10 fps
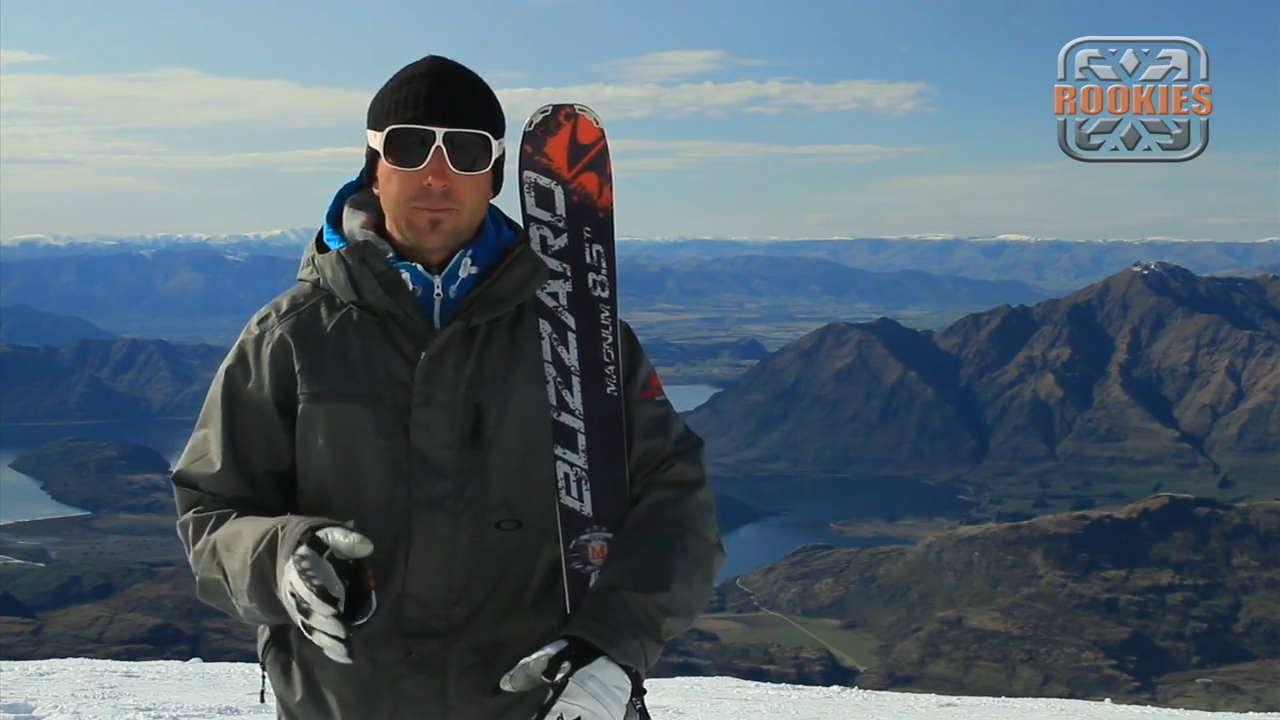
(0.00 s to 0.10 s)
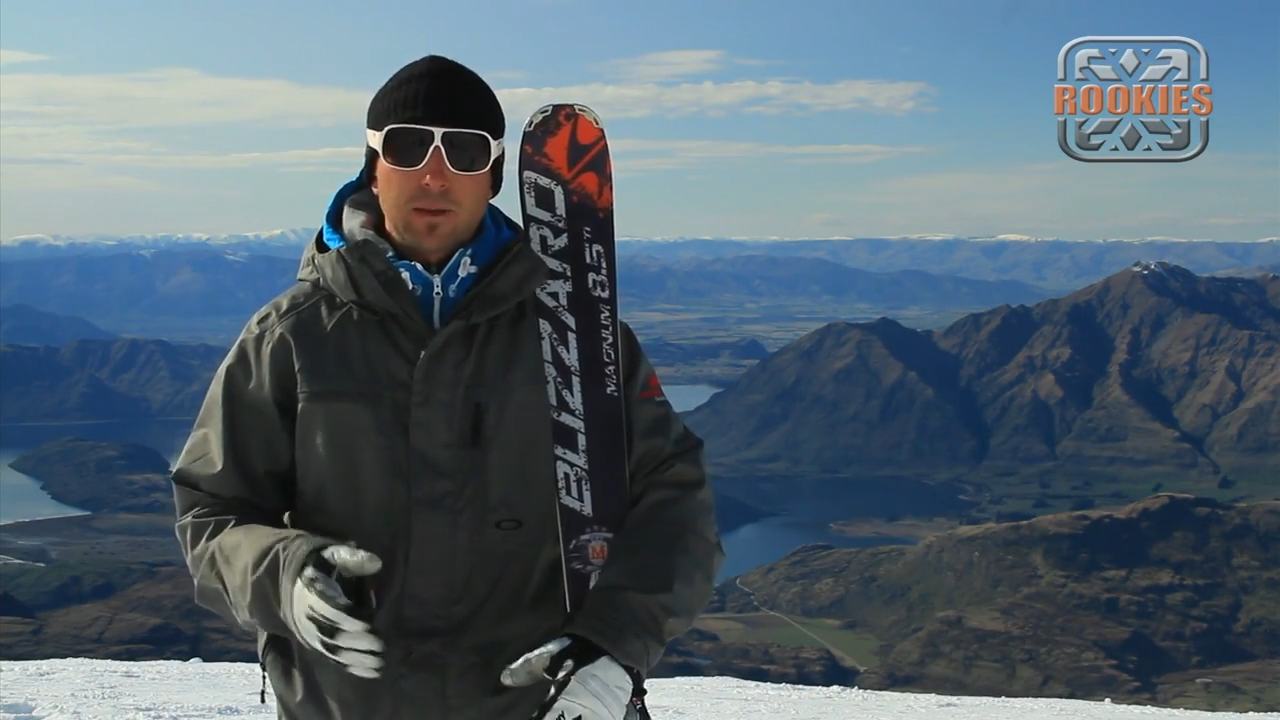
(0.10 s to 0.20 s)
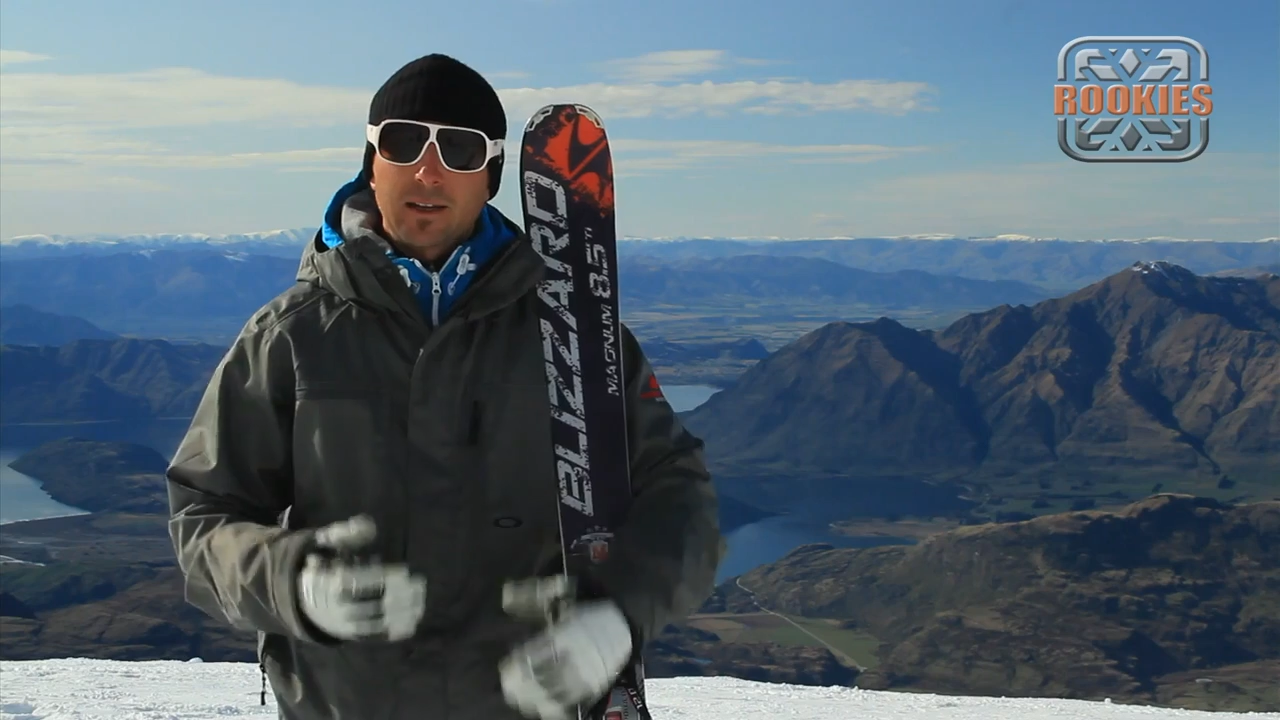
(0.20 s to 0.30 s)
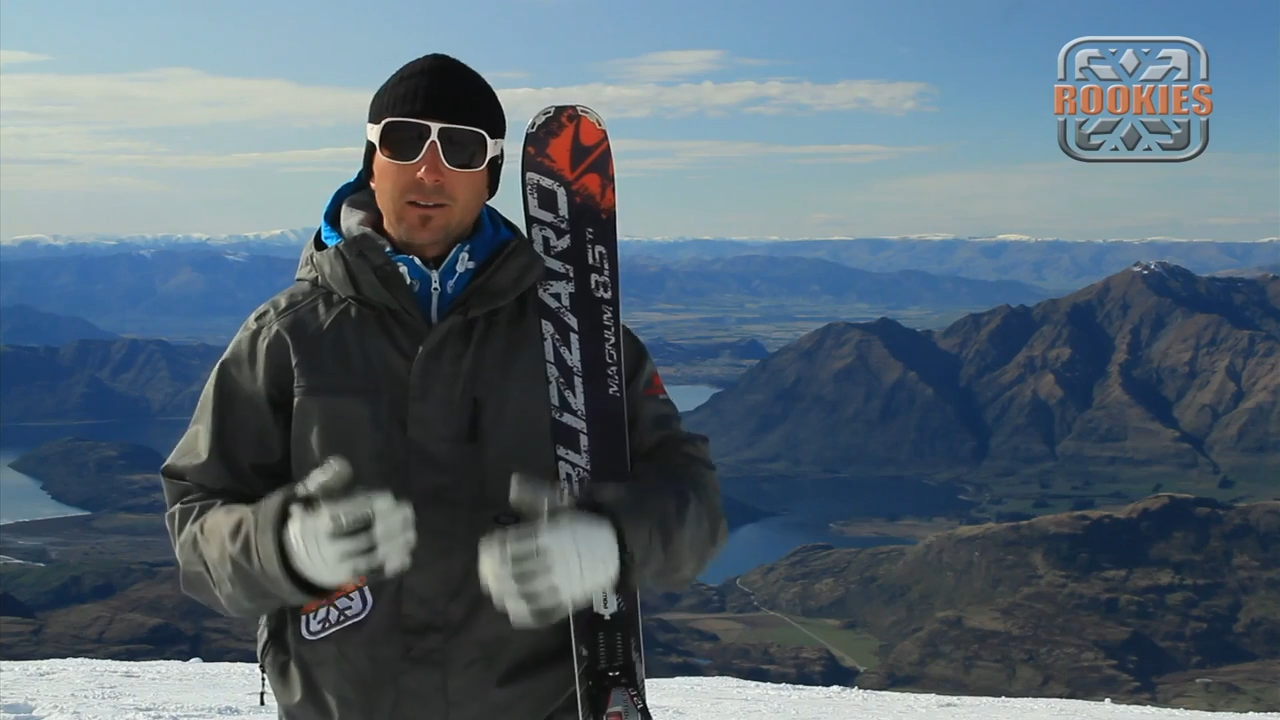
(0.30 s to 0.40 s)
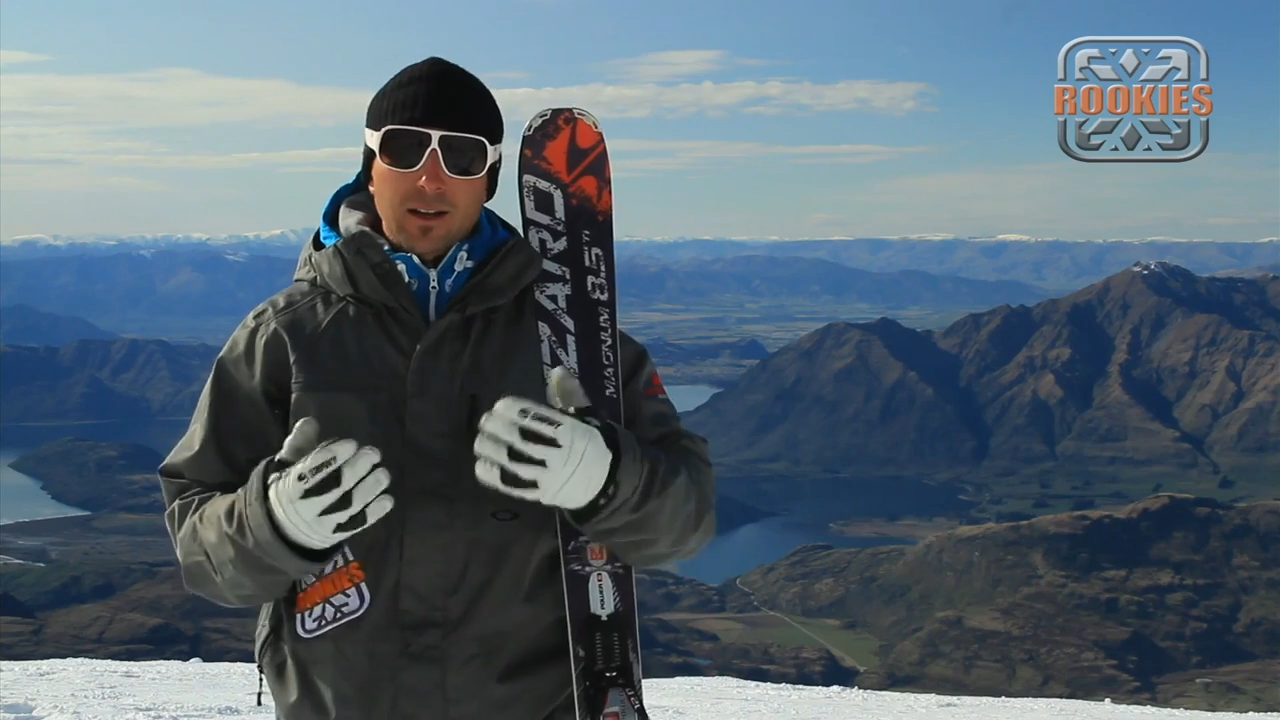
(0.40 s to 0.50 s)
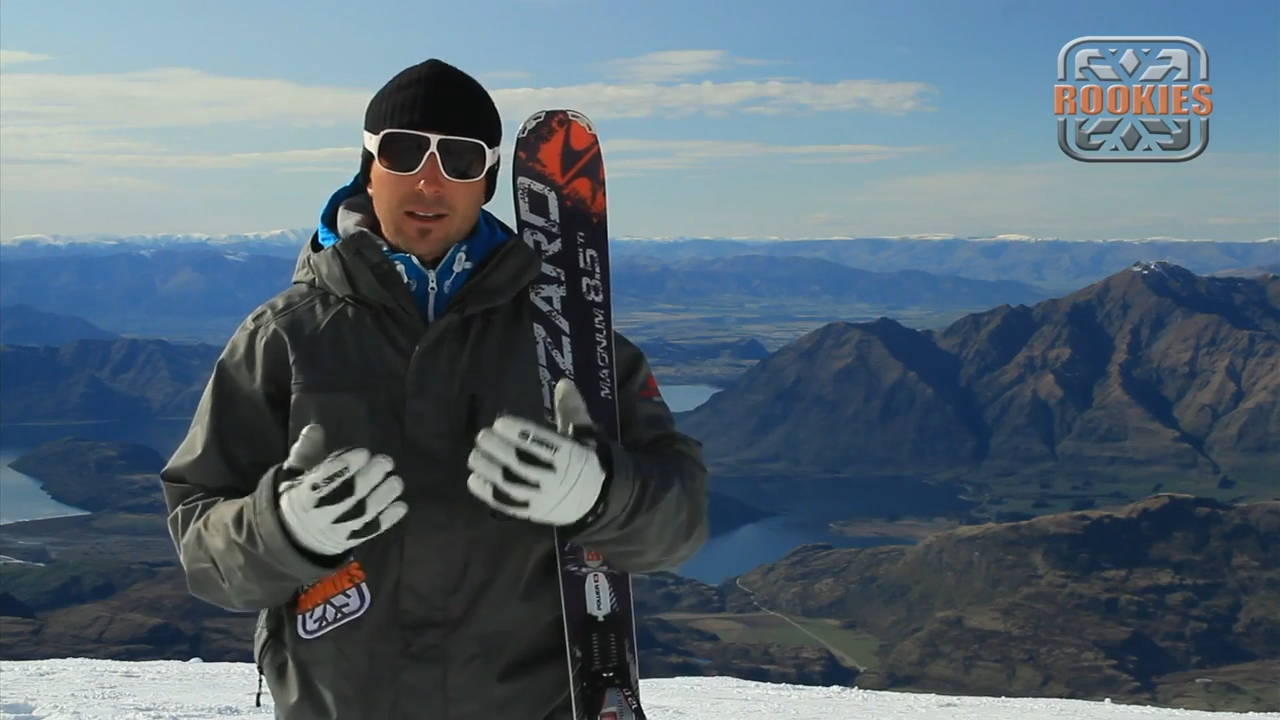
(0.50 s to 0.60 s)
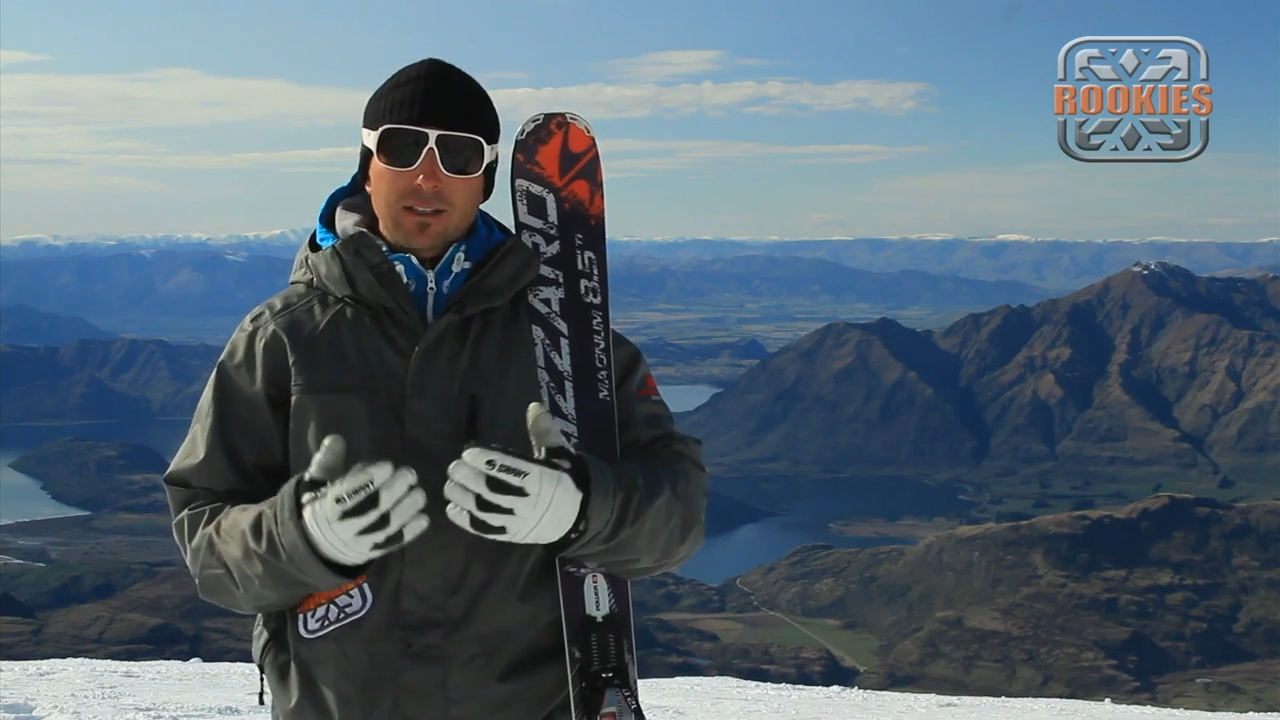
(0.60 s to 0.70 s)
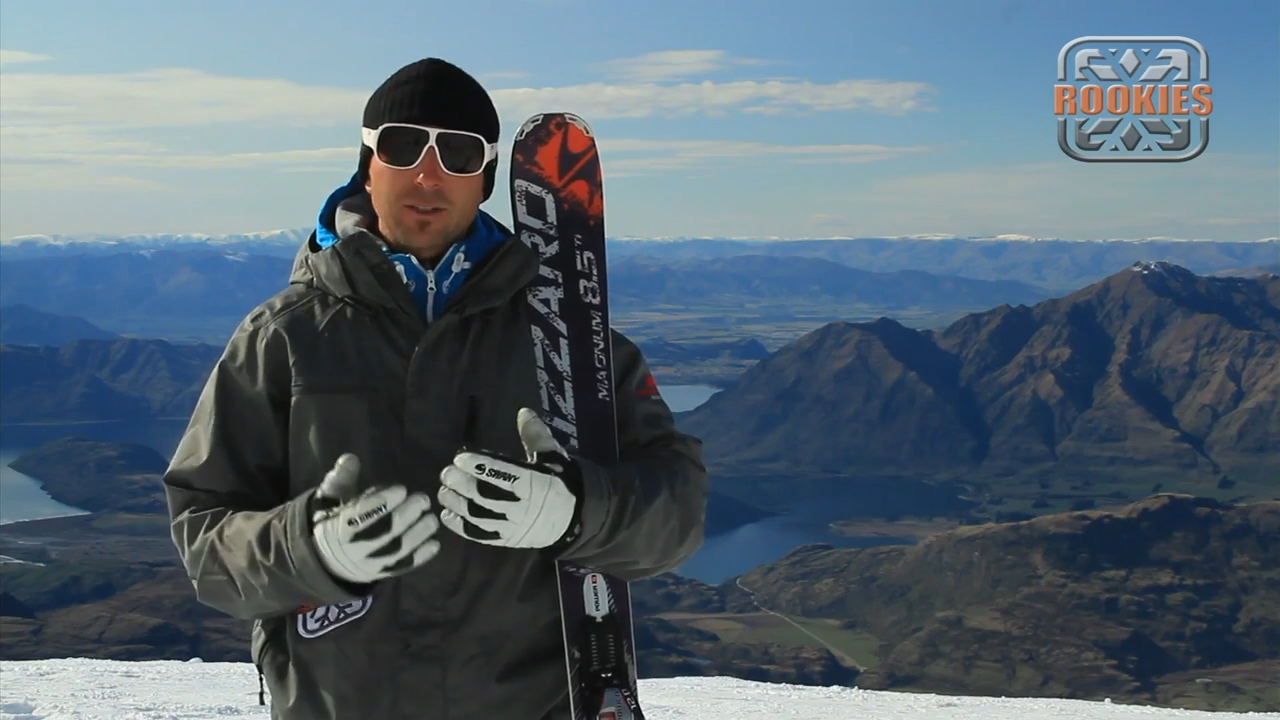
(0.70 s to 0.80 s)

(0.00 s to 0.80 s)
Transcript: And a lot of that